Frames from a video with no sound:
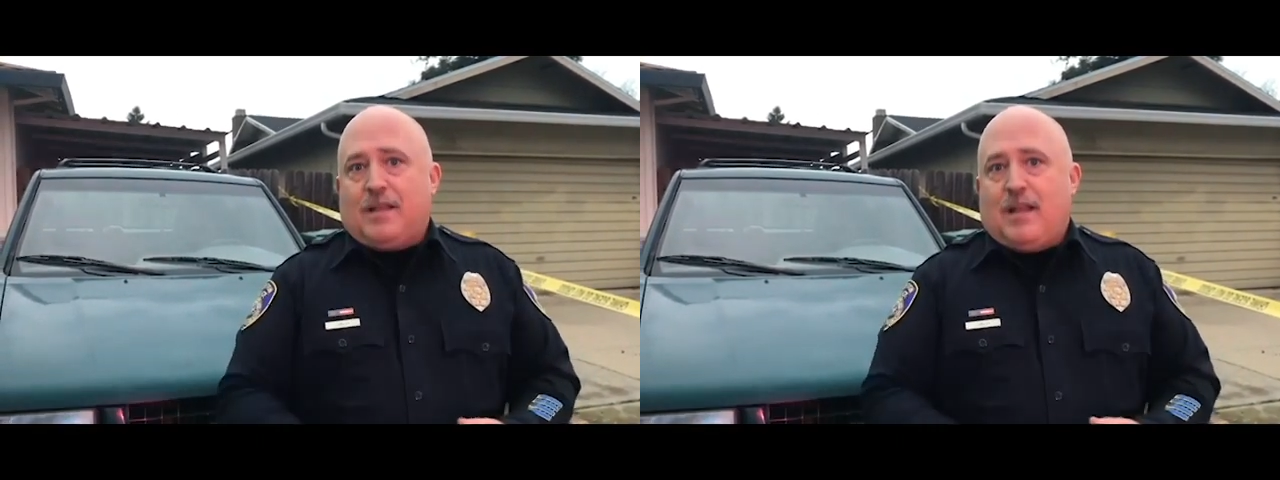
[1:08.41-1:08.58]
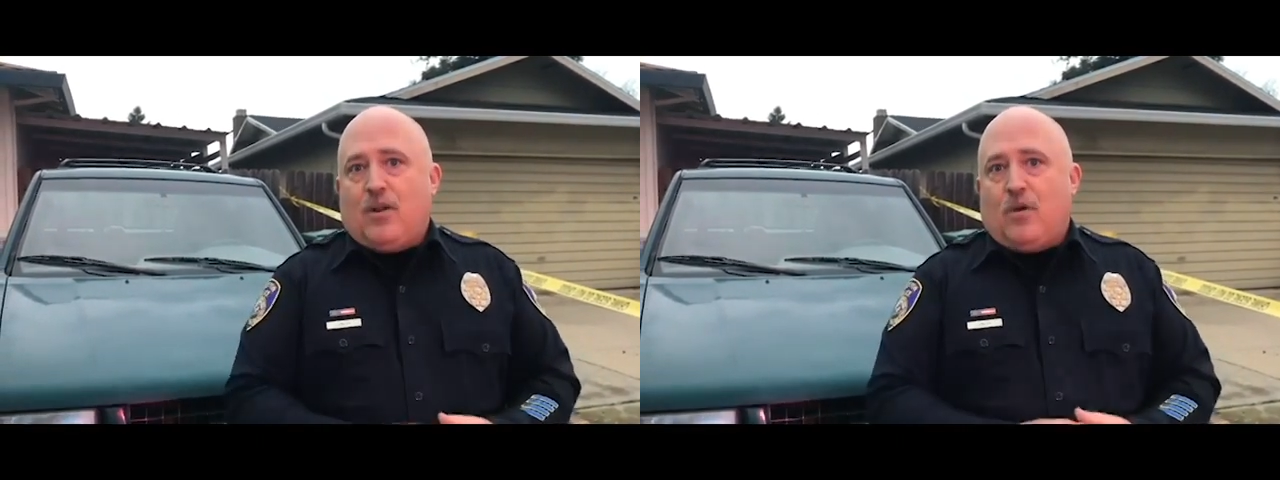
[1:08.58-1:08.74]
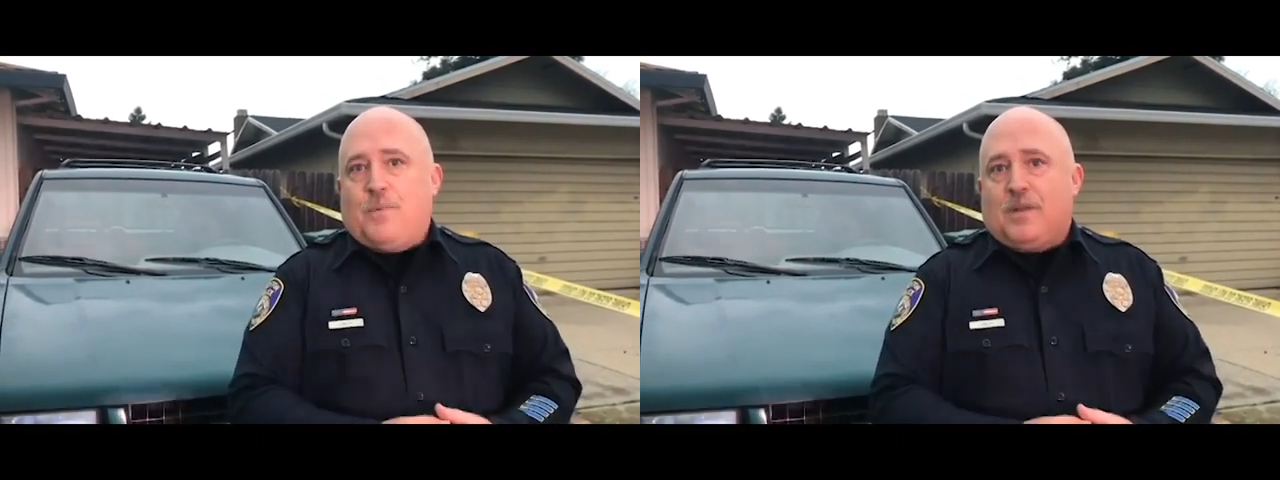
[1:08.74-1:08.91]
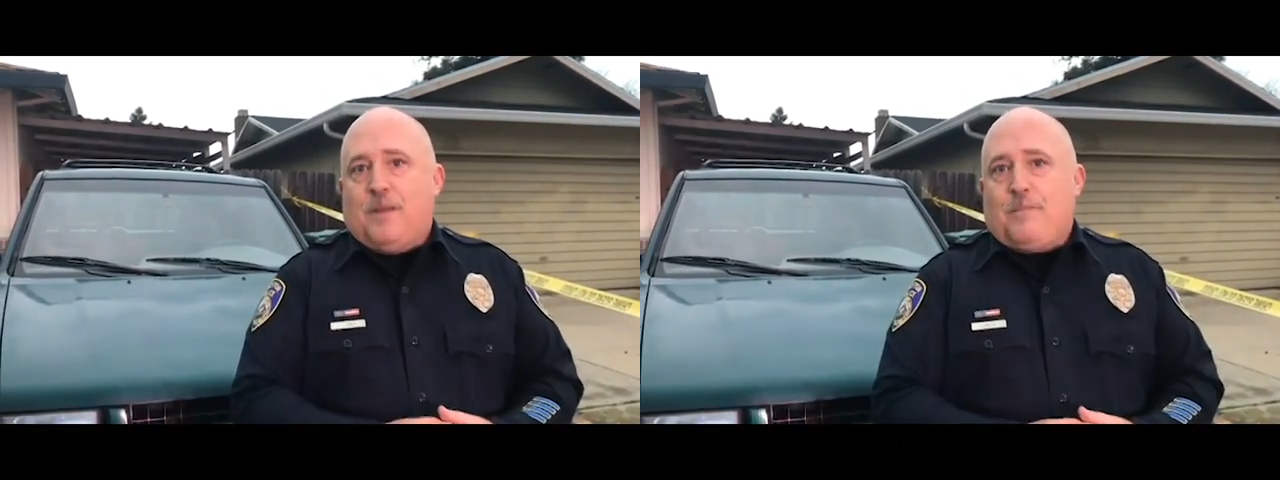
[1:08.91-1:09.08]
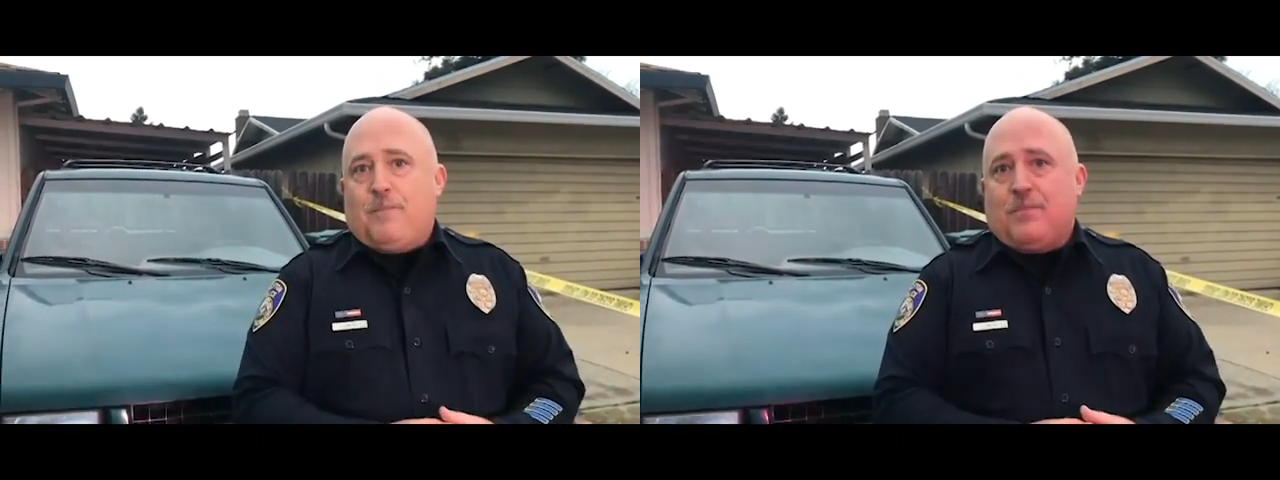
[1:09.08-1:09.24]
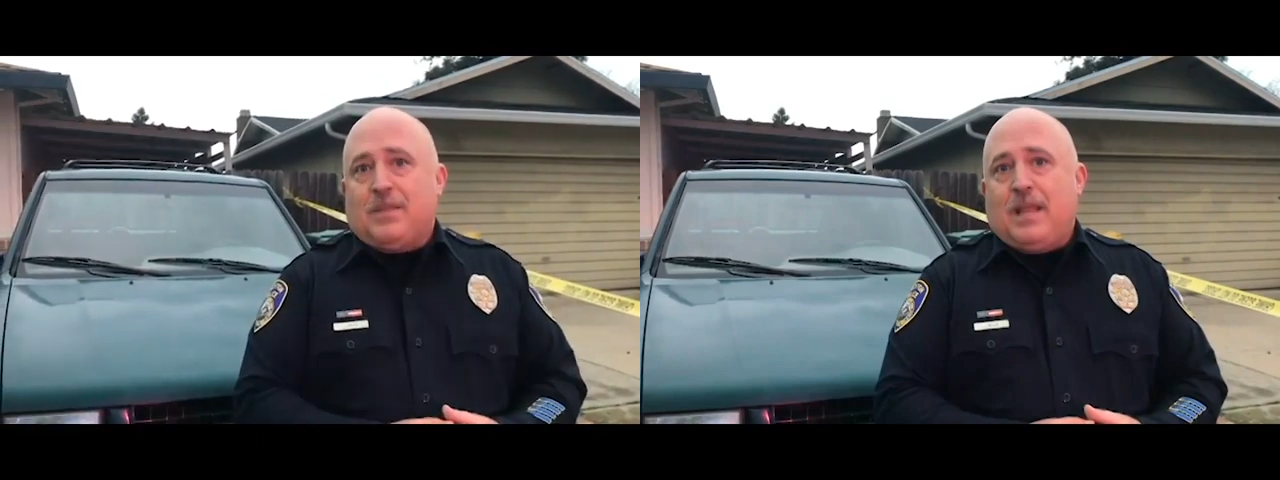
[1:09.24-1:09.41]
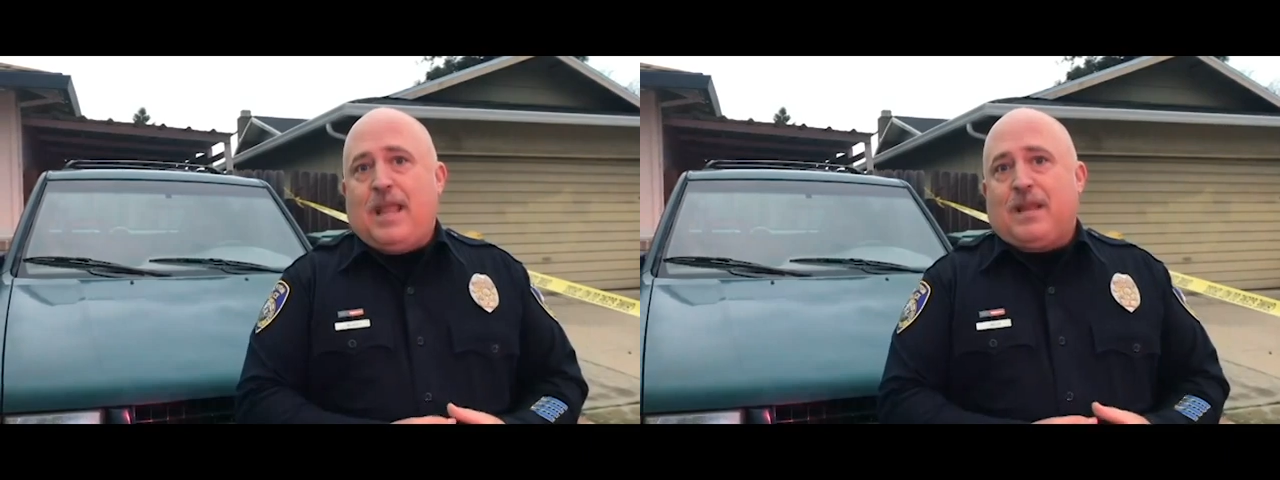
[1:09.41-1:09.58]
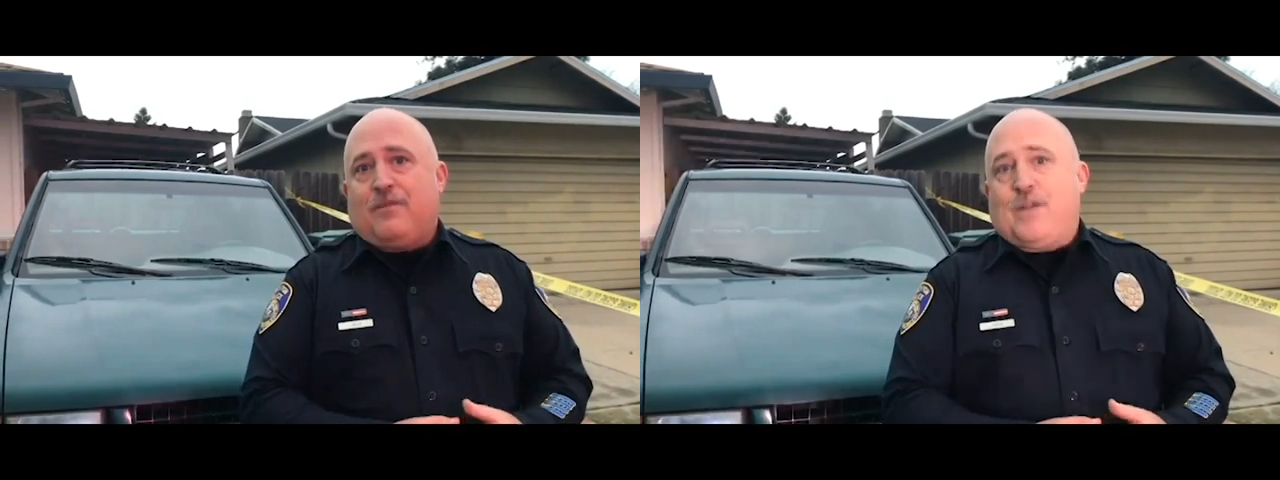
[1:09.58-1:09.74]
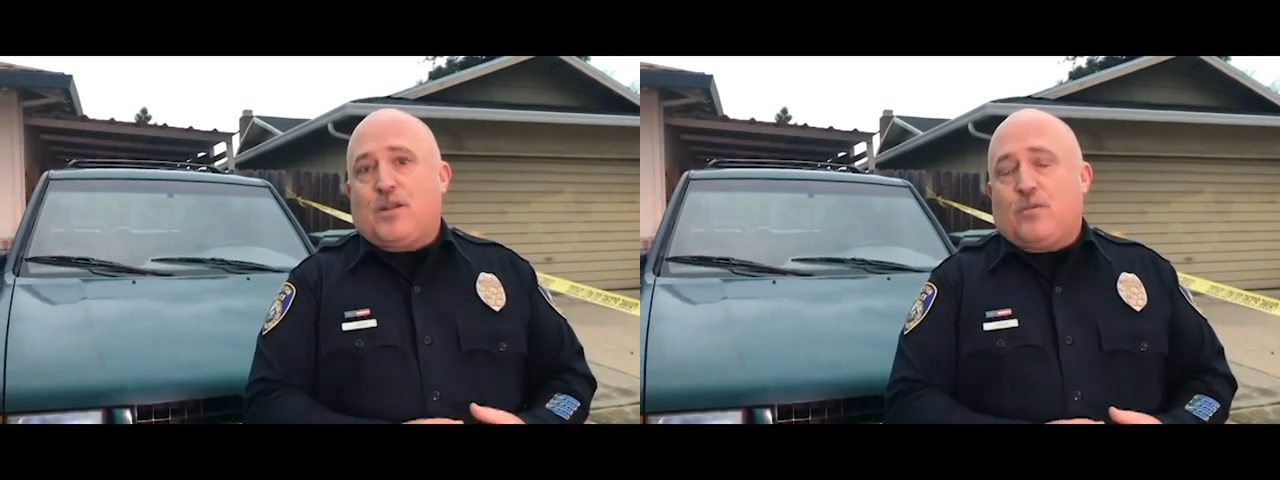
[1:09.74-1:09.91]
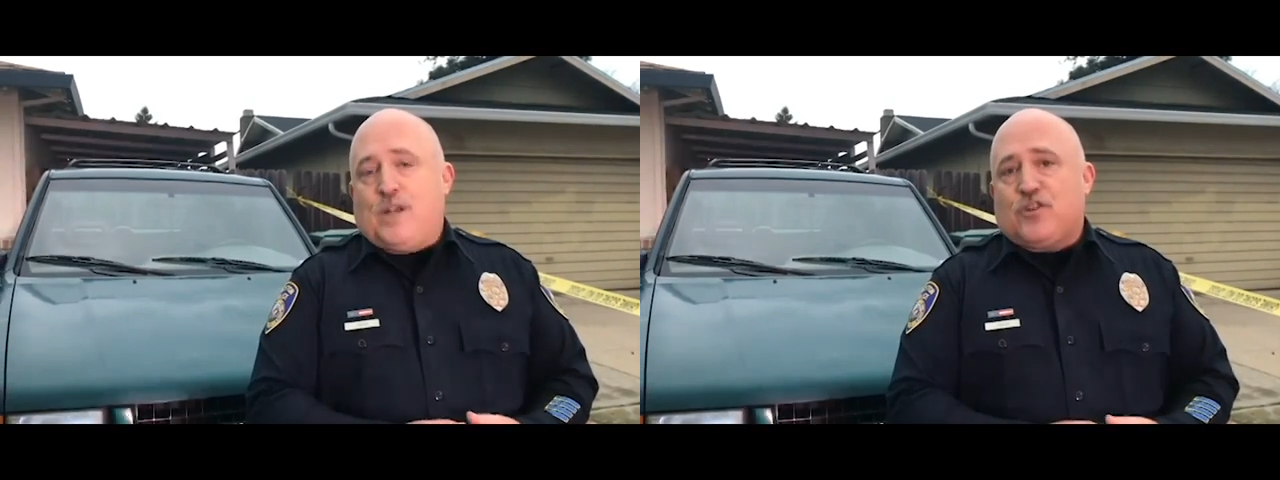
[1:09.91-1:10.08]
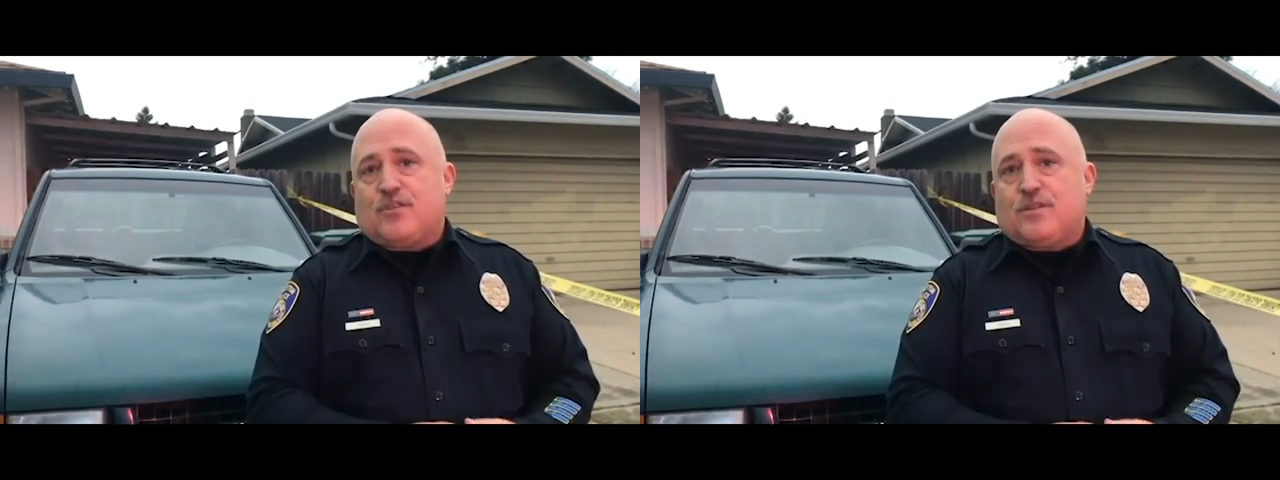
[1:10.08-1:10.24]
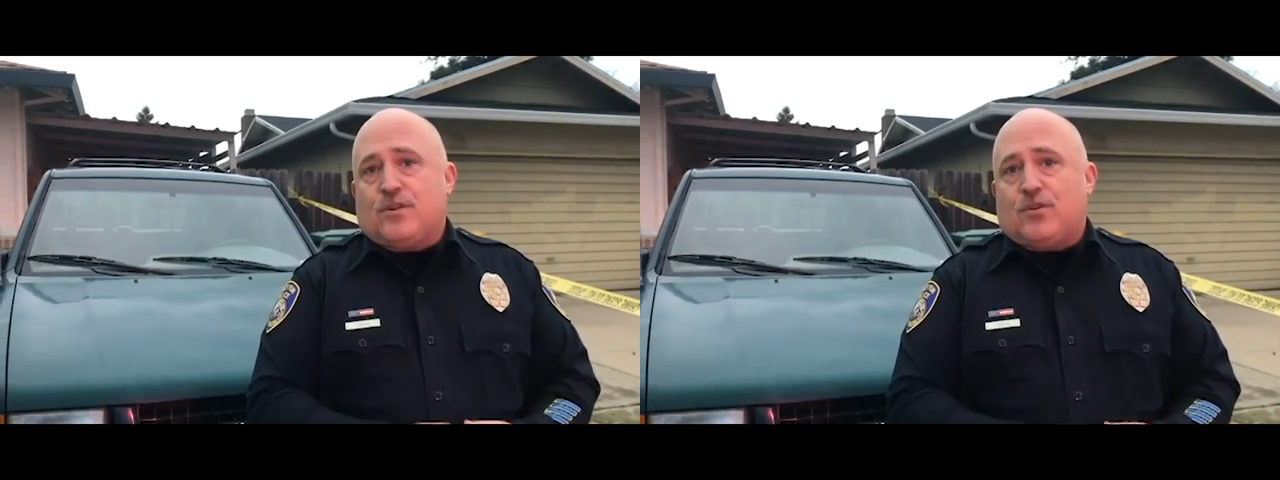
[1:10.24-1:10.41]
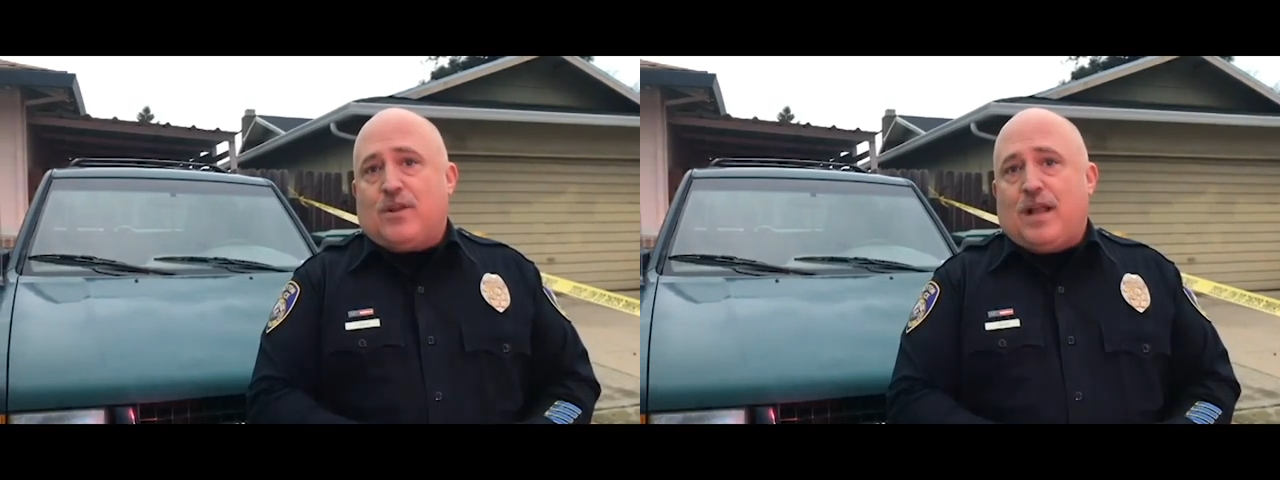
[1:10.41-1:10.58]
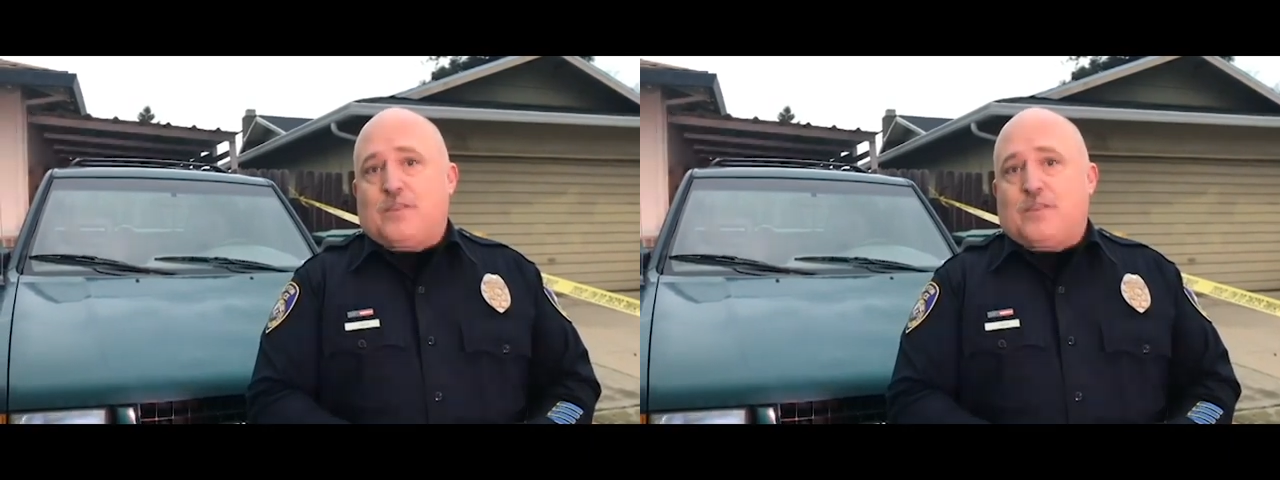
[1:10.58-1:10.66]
and they opened up an evacuation center